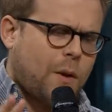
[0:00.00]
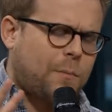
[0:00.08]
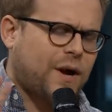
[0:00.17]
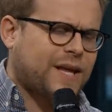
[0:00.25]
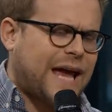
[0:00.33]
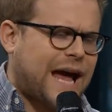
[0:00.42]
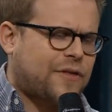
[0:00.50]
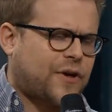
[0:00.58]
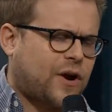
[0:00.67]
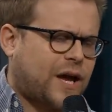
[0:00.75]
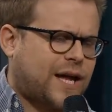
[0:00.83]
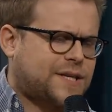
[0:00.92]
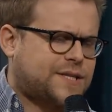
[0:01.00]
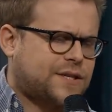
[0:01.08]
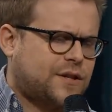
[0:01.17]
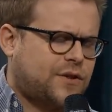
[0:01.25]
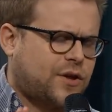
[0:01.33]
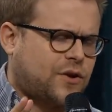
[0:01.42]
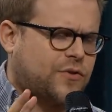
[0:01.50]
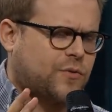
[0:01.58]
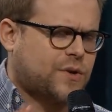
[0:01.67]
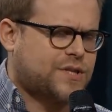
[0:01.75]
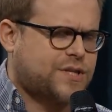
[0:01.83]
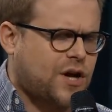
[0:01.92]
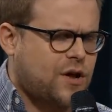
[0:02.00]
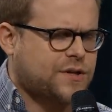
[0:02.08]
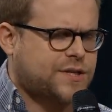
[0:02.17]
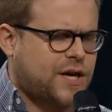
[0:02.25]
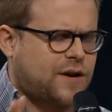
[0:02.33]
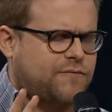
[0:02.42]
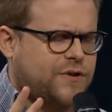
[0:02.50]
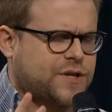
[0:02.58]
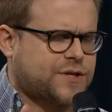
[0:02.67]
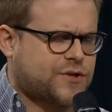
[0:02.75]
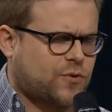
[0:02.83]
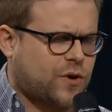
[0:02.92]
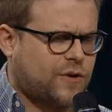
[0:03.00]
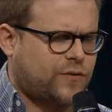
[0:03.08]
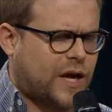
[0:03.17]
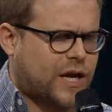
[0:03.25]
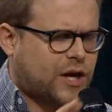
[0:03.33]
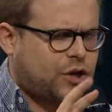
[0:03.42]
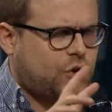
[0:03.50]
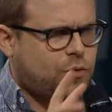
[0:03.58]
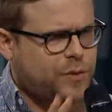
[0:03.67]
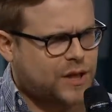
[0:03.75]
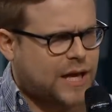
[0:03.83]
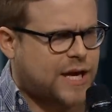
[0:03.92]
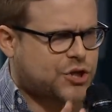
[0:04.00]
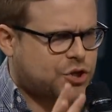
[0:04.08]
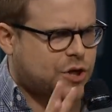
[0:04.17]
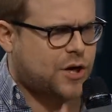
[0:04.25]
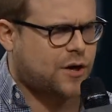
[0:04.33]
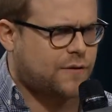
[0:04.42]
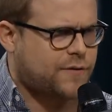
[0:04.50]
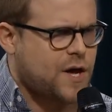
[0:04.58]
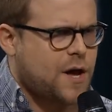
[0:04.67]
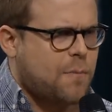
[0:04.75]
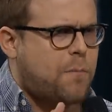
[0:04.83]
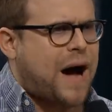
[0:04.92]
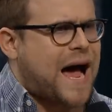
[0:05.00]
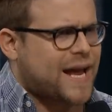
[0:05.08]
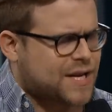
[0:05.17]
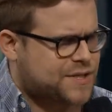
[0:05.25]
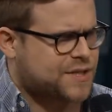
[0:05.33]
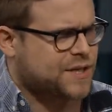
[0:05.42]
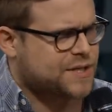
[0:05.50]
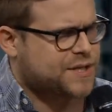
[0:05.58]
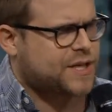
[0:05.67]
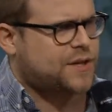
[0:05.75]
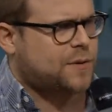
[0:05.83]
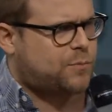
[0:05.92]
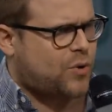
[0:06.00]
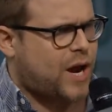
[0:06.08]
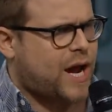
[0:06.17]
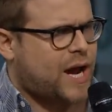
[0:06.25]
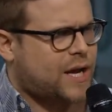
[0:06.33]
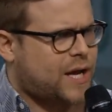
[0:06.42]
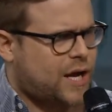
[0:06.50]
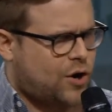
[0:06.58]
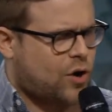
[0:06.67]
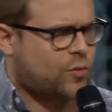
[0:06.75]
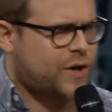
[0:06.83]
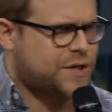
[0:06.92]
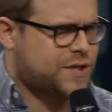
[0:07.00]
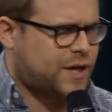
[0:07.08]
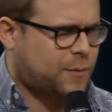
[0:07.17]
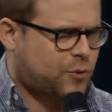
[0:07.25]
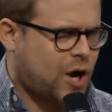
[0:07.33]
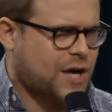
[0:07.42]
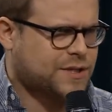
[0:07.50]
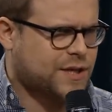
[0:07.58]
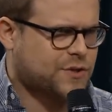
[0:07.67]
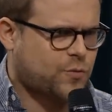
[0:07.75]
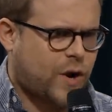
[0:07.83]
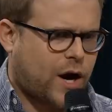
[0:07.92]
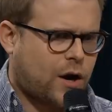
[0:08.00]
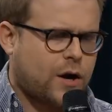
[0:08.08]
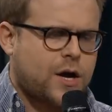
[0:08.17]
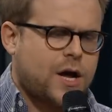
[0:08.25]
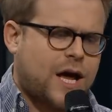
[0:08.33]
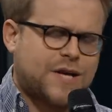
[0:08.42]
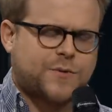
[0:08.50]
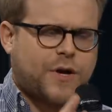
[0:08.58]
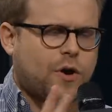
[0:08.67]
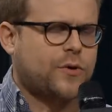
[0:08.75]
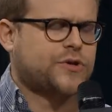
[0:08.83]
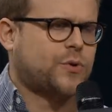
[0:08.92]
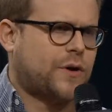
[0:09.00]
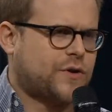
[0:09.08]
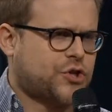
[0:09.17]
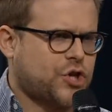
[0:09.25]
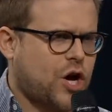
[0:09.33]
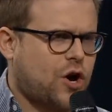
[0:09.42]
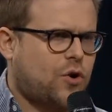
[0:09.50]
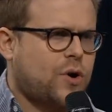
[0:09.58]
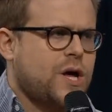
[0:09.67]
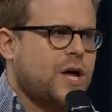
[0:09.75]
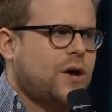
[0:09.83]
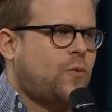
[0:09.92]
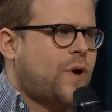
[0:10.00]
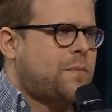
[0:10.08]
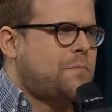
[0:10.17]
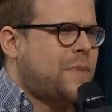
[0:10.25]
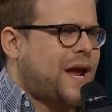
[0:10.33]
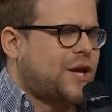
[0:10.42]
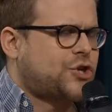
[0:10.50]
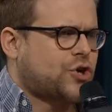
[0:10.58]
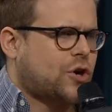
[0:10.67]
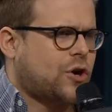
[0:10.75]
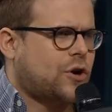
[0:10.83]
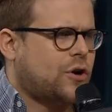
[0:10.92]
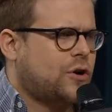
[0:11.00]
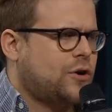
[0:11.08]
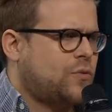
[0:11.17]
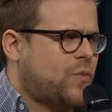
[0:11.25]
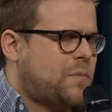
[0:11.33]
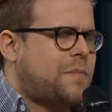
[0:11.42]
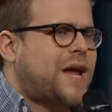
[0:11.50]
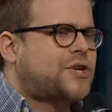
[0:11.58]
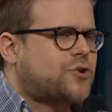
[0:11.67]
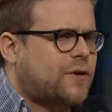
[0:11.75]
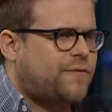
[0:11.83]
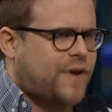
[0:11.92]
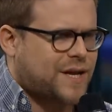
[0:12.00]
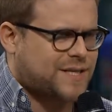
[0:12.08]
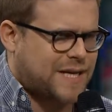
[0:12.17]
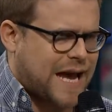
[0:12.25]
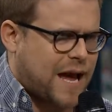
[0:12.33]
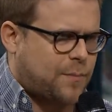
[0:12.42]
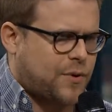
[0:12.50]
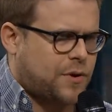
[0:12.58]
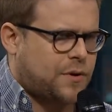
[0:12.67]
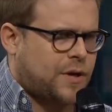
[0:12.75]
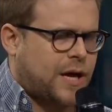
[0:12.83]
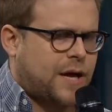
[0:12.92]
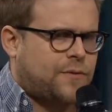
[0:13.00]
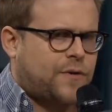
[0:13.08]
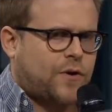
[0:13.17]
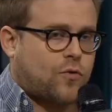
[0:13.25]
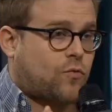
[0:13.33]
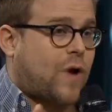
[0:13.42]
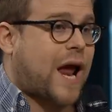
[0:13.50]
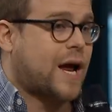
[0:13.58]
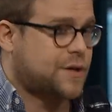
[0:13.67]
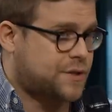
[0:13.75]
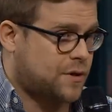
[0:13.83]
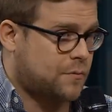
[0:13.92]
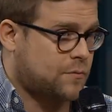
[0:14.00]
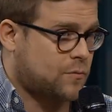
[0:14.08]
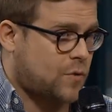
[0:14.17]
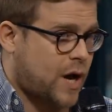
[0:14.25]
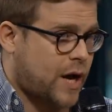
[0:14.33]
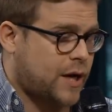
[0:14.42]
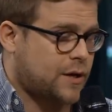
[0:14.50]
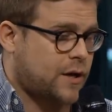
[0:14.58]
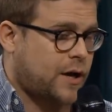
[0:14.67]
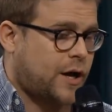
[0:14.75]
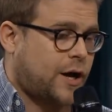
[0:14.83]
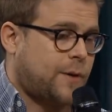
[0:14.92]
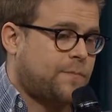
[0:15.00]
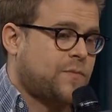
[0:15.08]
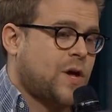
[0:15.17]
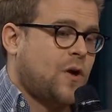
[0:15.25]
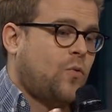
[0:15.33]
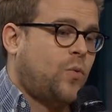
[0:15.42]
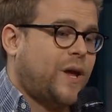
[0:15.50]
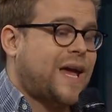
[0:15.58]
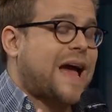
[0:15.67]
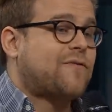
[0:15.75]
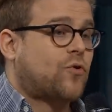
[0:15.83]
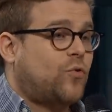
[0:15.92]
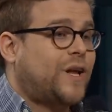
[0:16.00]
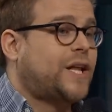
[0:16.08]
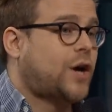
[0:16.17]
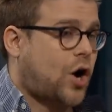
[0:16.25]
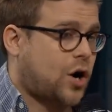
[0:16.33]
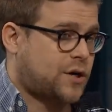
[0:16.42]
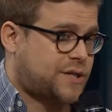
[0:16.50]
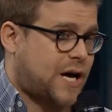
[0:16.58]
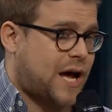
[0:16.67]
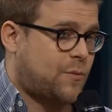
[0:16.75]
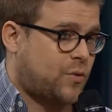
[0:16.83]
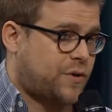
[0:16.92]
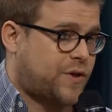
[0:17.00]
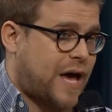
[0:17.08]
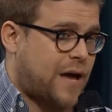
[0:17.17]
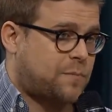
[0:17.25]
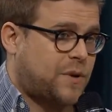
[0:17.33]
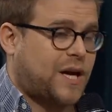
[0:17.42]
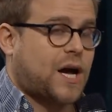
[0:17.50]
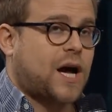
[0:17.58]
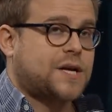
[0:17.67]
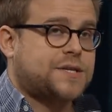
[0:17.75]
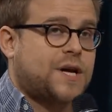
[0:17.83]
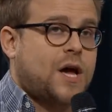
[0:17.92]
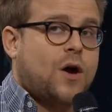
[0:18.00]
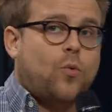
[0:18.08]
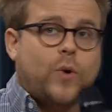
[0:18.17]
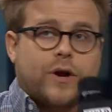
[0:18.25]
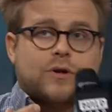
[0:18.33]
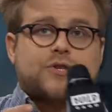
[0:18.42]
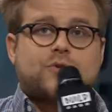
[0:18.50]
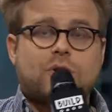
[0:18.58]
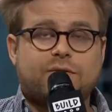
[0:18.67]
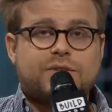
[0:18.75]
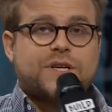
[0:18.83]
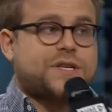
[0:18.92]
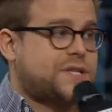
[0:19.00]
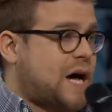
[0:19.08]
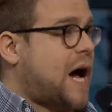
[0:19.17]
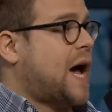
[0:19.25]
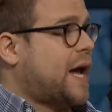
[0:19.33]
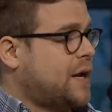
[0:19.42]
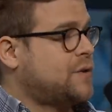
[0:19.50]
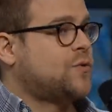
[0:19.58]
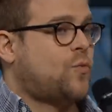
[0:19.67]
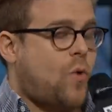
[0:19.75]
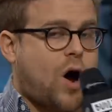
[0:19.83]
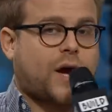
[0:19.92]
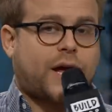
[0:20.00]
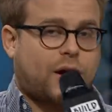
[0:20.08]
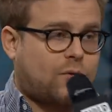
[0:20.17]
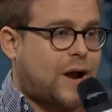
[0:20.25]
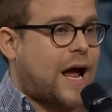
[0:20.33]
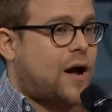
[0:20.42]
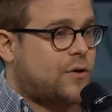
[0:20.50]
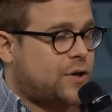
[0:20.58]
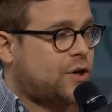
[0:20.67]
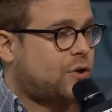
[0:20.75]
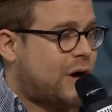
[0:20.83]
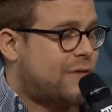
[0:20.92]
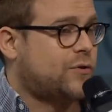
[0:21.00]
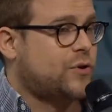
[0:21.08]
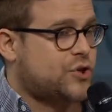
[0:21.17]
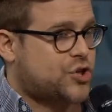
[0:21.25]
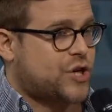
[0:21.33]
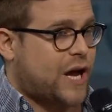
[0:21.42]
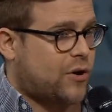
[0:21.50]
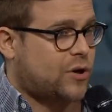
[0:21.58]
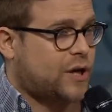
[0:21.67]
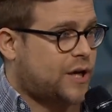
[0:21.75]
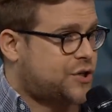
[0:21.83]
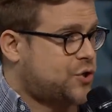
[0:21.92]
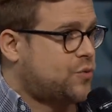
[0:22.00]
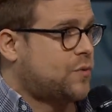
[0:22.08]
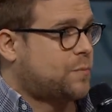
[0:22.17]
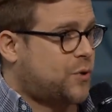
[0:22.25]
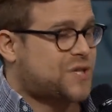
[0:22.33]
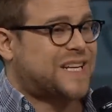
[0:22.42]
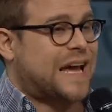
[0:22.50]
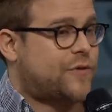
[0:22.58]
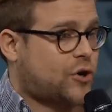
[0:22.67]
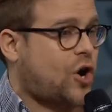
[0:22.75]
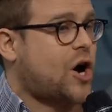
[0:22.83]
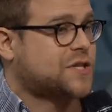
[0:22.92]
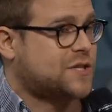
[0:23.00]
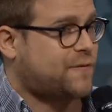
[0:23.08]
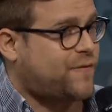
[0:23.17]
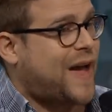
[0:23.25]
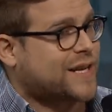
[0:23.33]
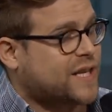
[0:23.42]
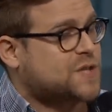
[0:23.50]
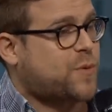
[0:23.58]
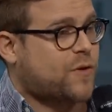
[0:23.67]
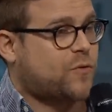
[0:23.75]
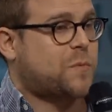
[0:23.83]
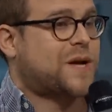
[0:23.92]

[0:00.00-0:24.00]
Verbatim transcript: But yeah, they're, it's, they're the result of this sort of like accumulation of biases in the brain and our reasoning process where, as we go into on the show, when major... When major events happen and they're random, right, um, we have a really hard time with that because we are sort of designed walking around, you know, evolutionarily to put together cause and effect. That's part of what